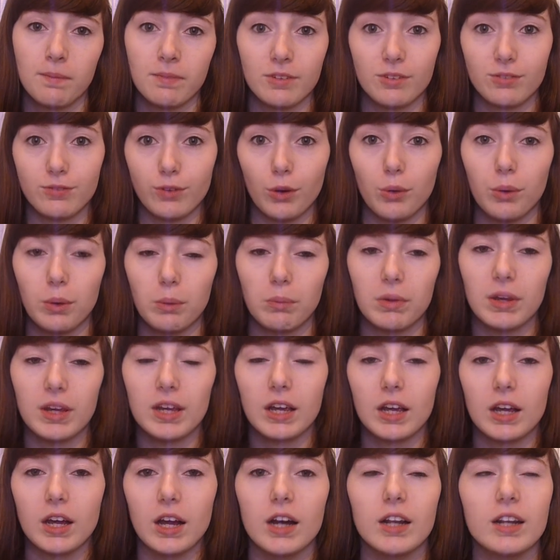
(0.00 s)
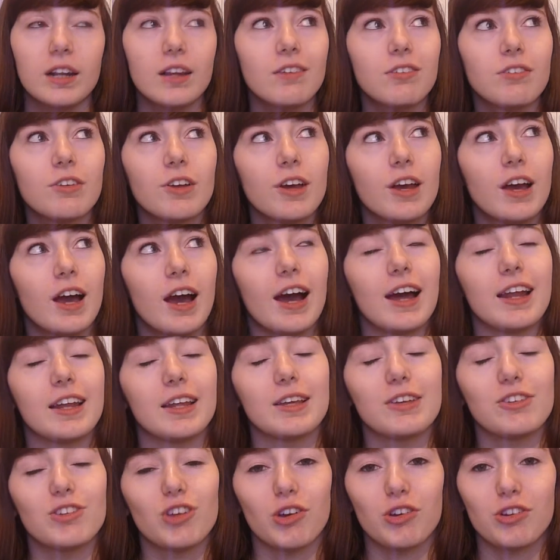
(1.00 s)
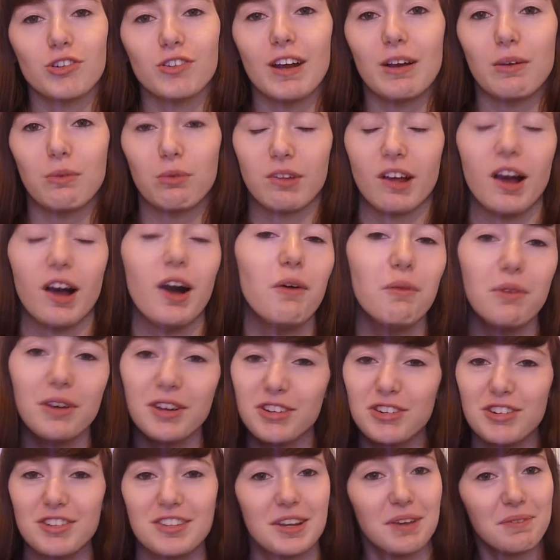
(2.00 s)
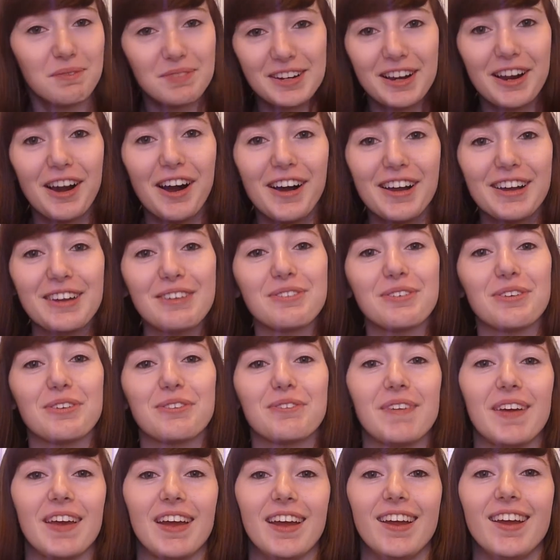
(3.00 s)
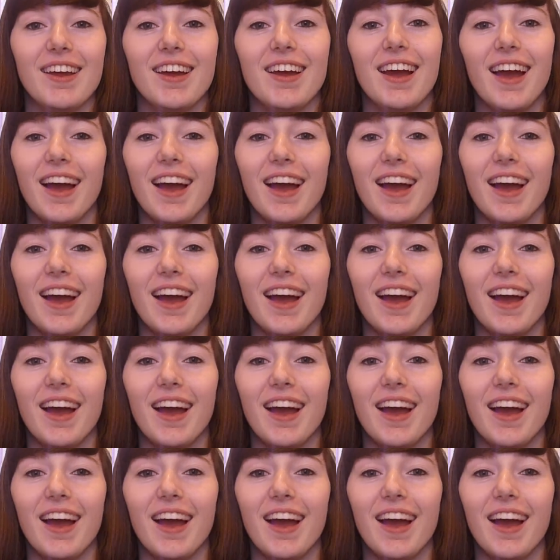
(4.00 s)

the following week in Cardiff and he joked around and was like, Oh why don't you just come to Cardiff with me?